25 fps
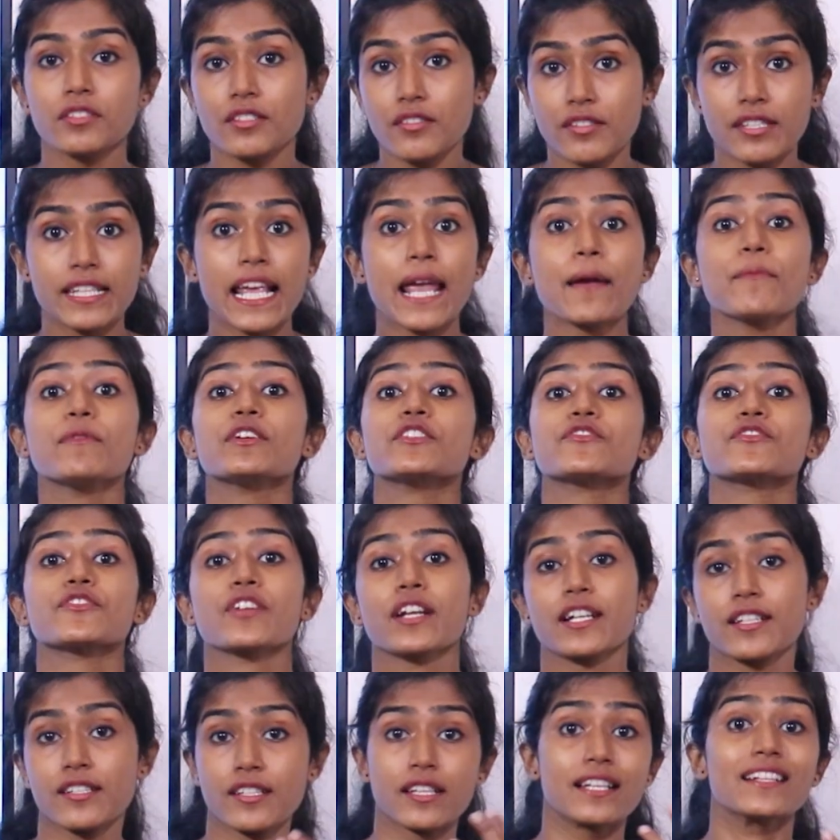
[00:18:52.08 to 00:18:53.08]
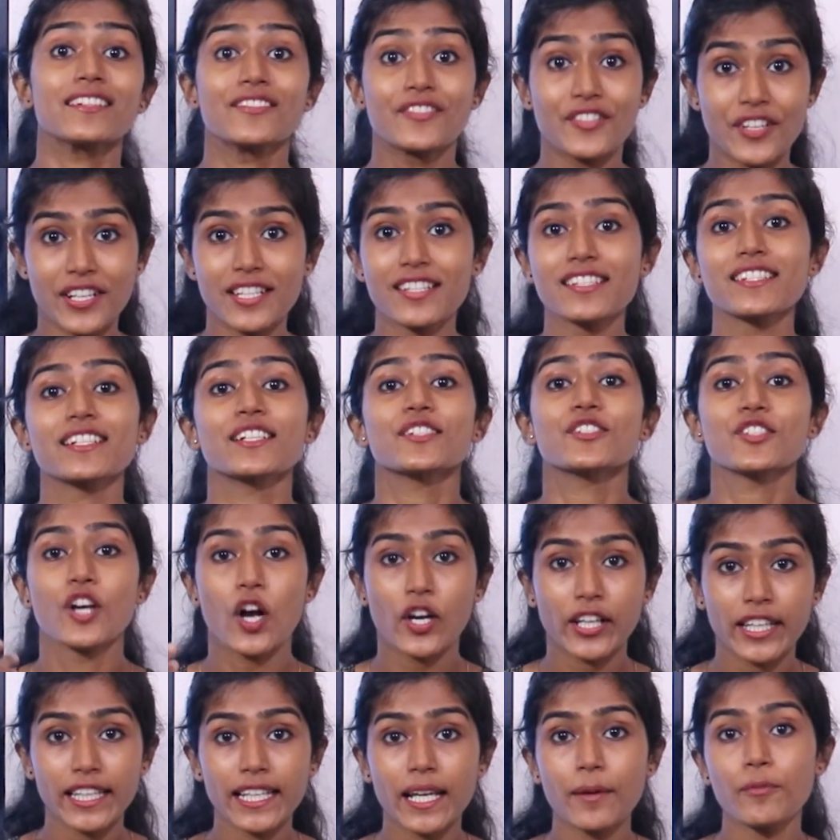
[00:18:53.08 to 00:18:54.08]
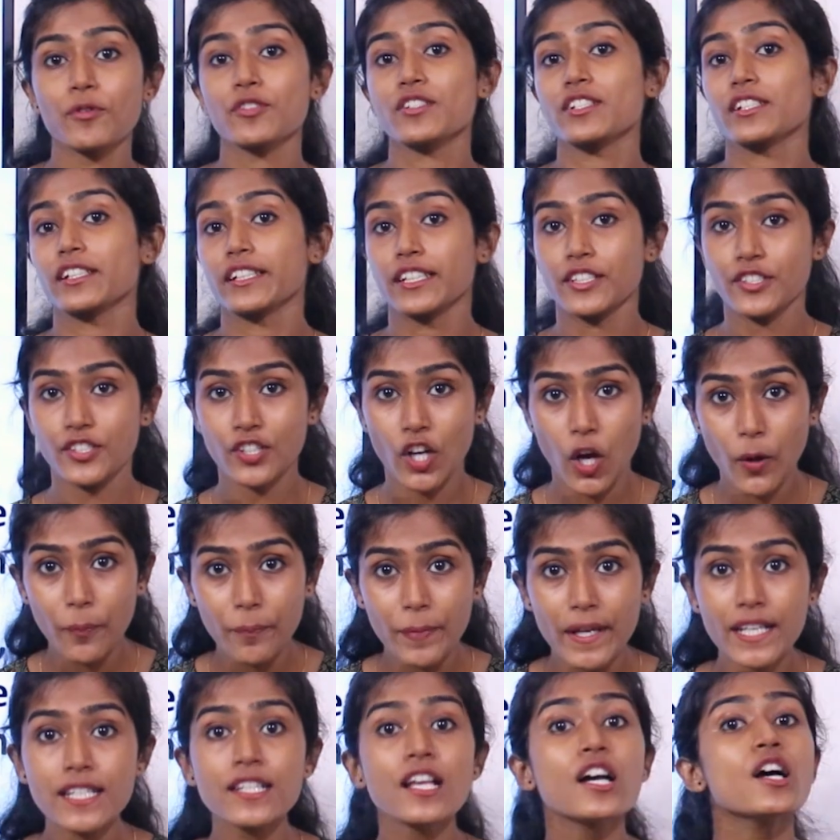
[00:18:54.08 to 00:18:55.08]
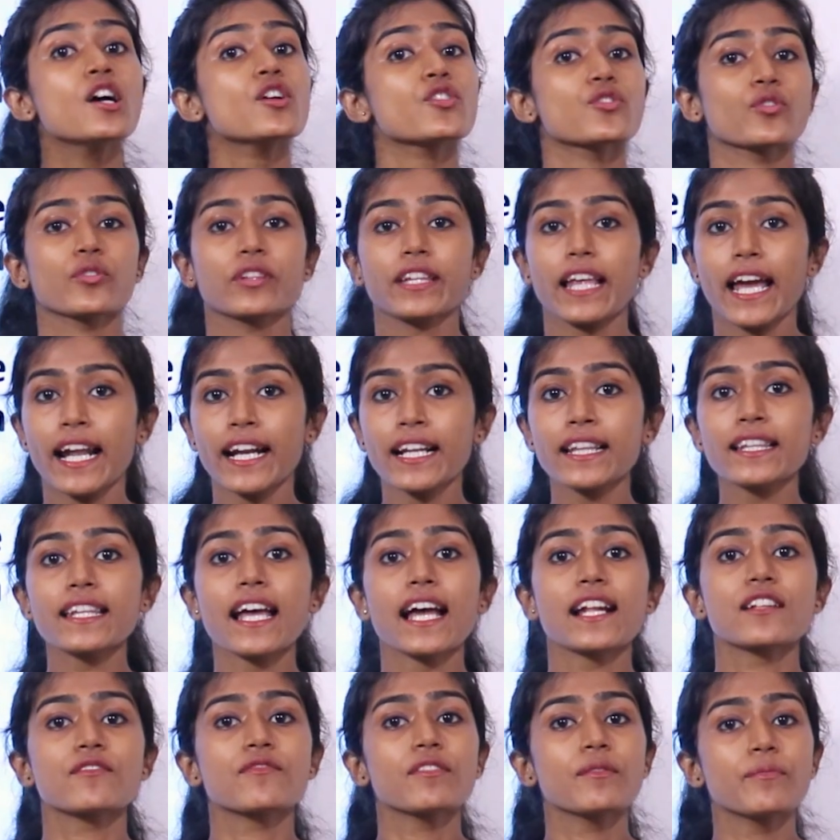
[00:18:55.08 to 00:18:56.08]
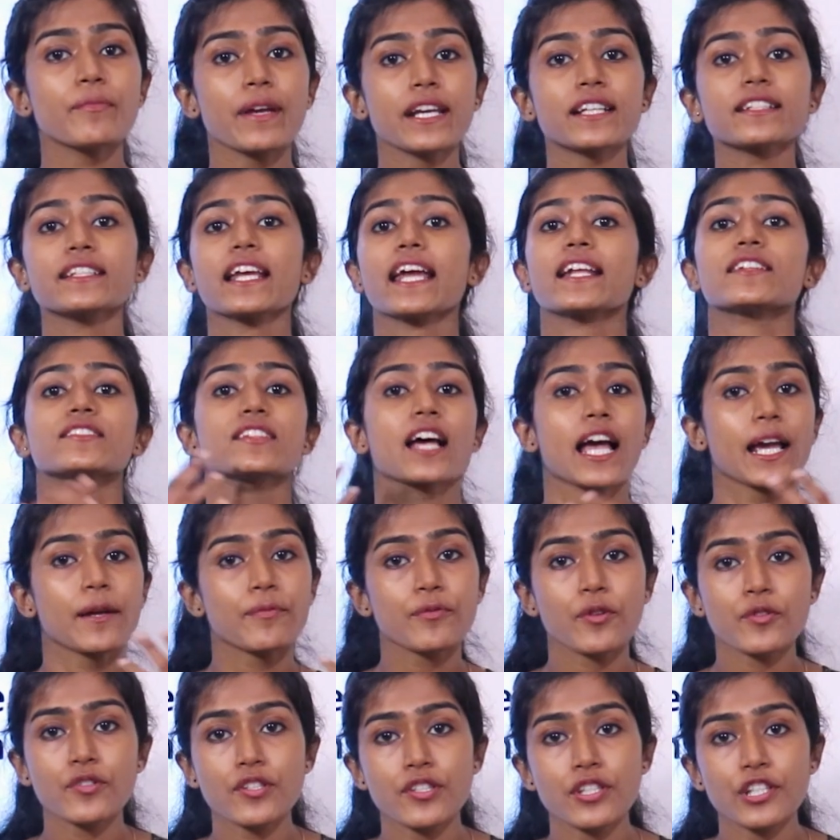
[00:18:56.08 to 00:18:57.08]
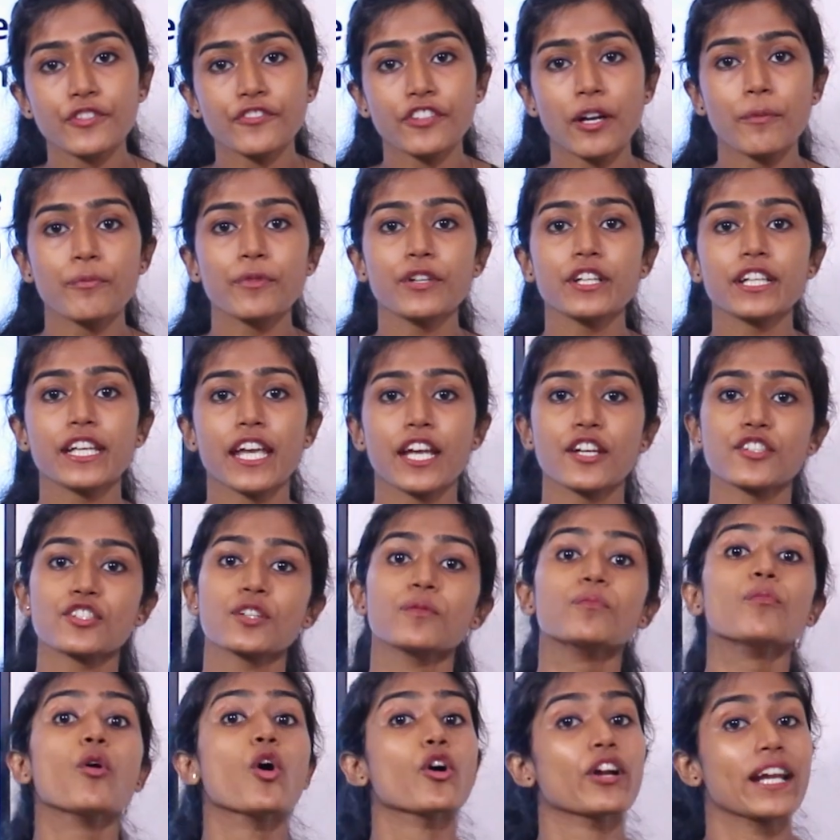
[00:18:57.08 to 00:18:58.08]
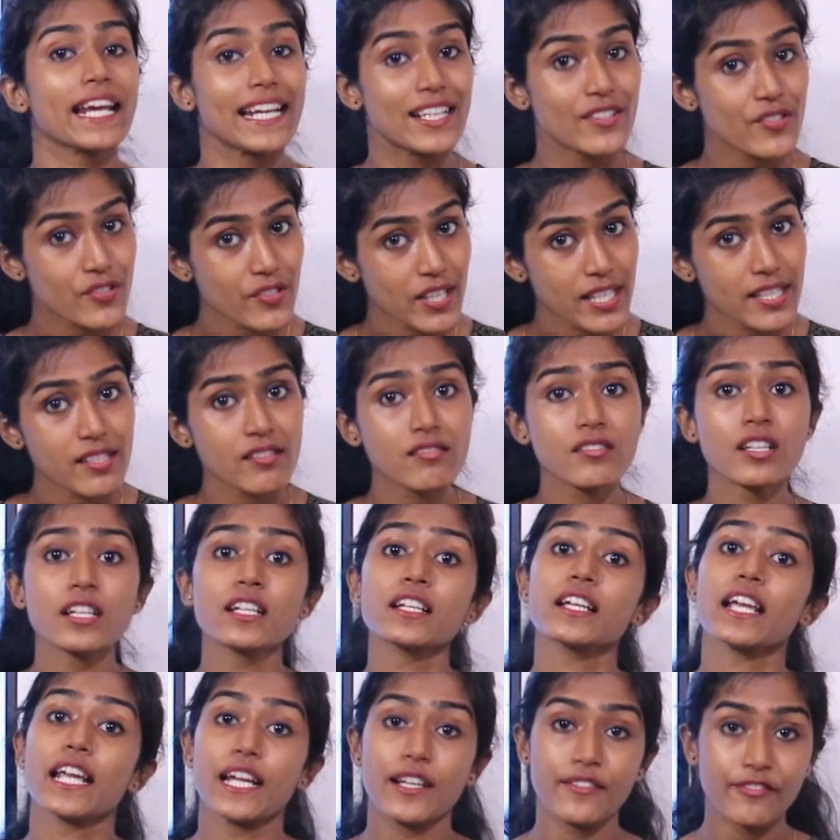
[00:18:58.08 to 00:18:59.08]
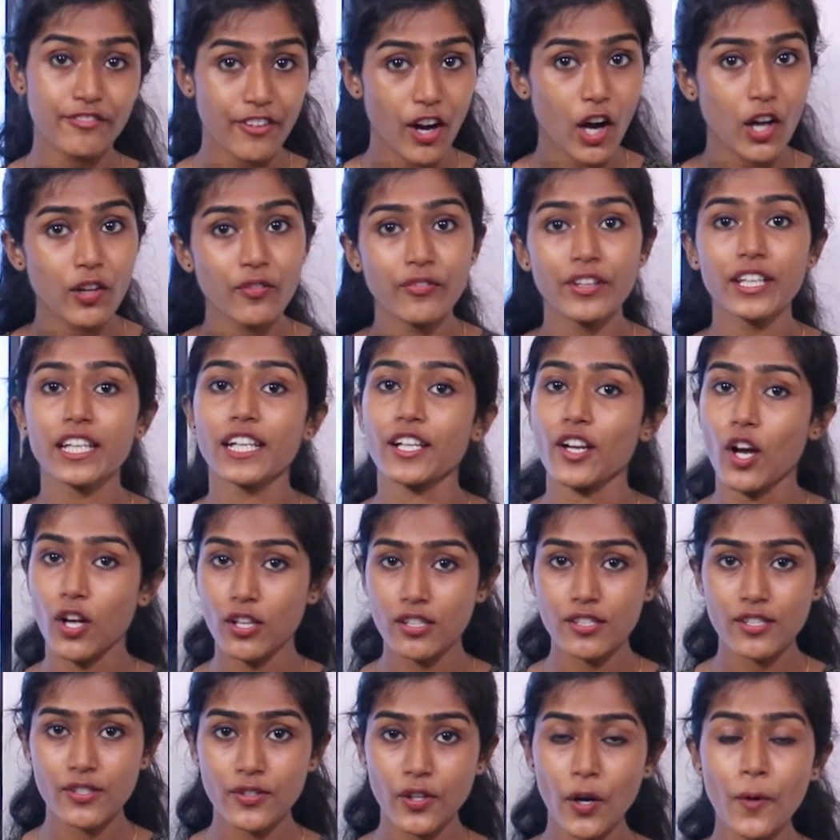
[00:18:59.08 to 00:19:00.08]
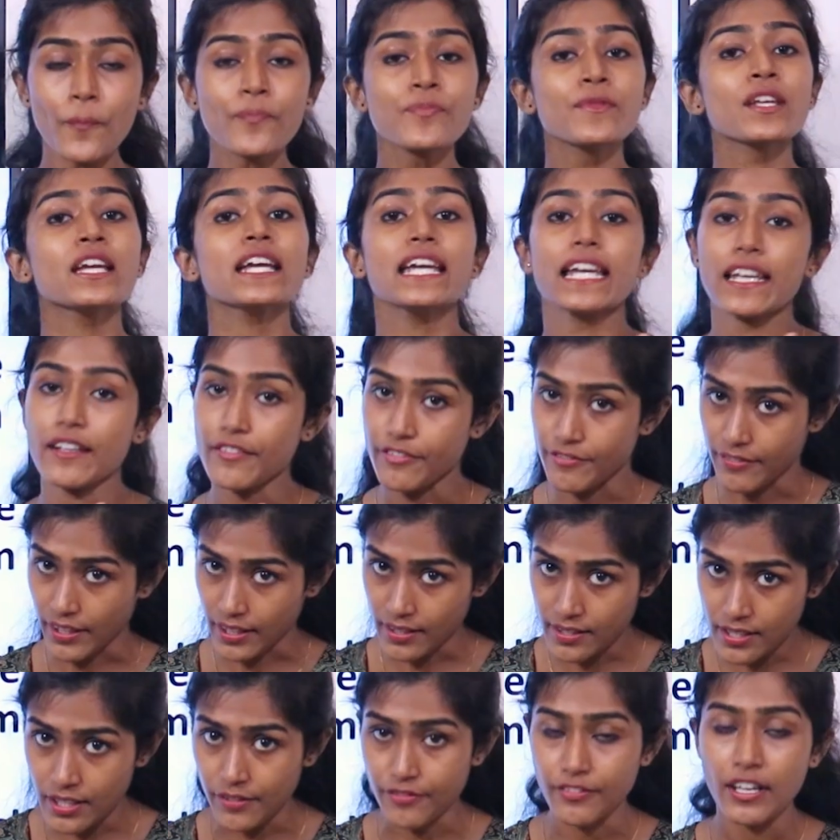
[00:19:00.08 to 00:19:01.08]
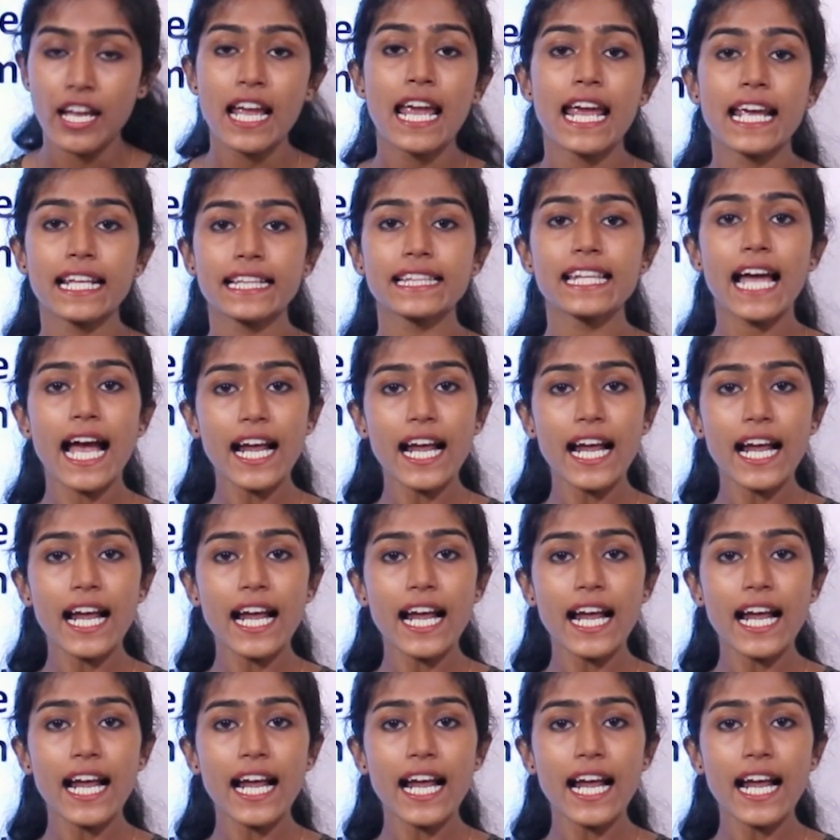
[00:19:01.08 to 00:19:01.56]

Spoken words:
same interest in talking about certain topics, so then that will make the entire process of communication more interesting, involving, and also effective. In